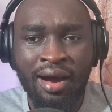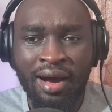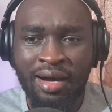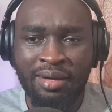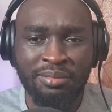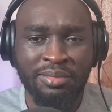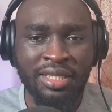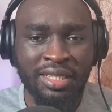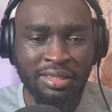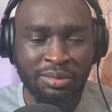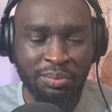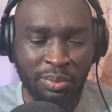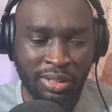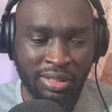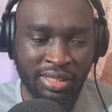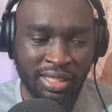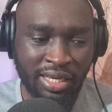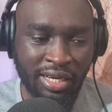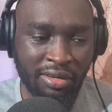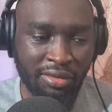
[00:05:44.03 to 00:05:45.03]
I'm just
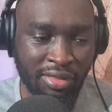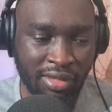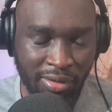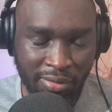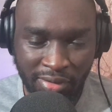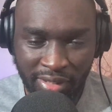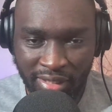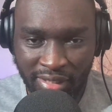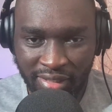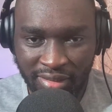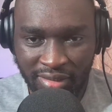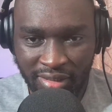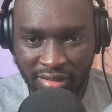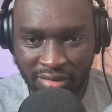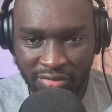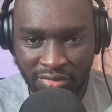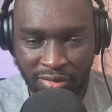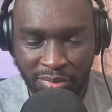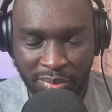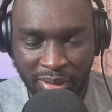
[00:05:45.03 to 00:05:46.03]
pointing out the
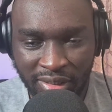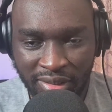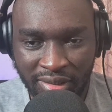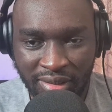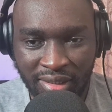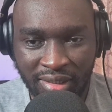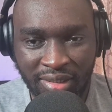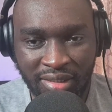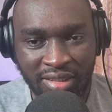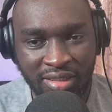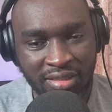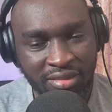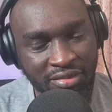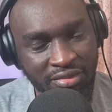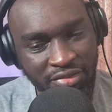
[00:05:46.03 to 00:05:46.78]
weaknesses for Man City.